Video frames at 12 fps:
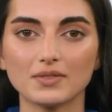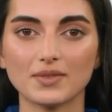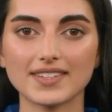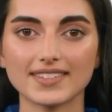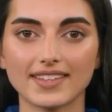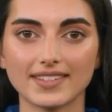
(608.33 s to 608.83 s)

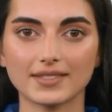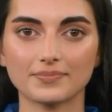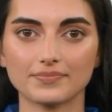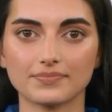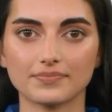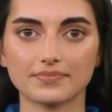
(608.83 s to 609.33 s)
reasons.
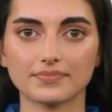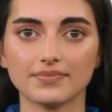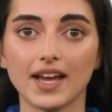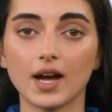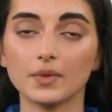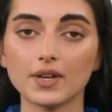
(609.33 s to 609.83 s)

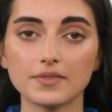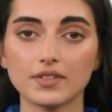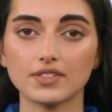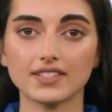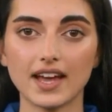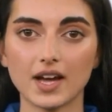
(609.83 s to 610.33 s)

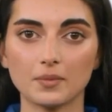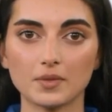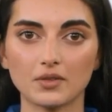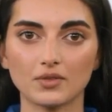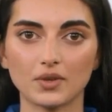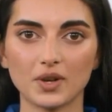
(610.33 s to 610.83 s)
However, to help
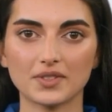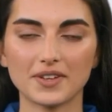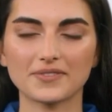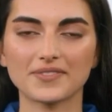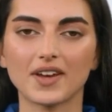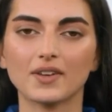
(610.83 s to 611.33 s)
you grow
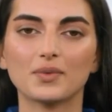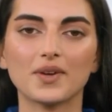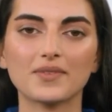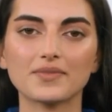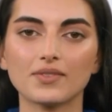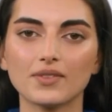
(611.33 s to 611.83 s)
that
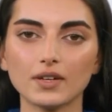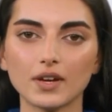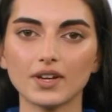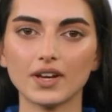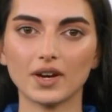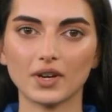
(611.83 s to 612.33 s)
following,
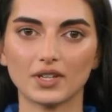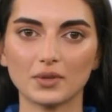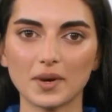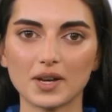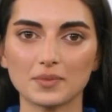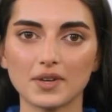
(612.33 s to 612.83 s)
early on you
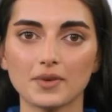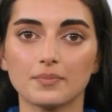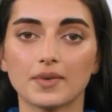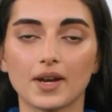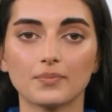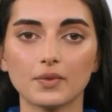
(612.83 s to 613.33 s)
might be a
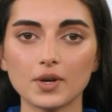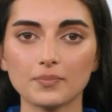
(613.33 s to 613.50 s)
bit more